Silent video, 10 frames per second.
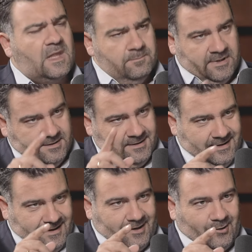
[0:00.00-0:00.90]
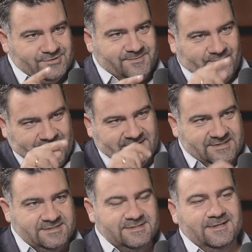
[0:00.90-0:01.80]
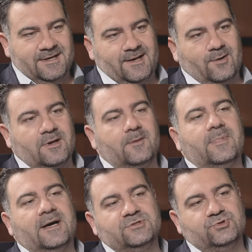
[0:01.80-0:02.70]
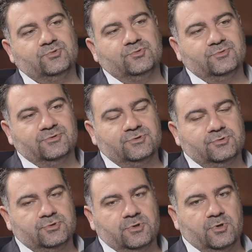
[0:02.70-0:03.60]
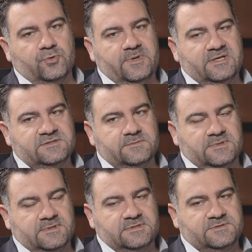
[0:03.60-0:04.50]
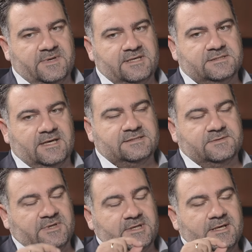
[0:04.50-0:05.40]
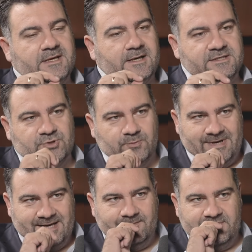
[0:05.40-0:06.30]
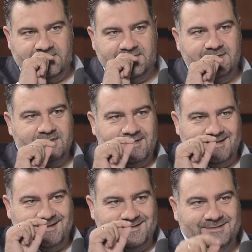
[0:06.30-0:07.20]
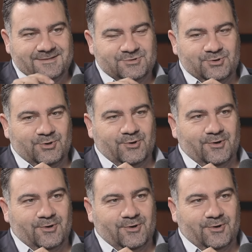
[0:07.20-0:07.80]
But I close the parenthesis and I'll come back to the European space asset. But let's go back a bit to your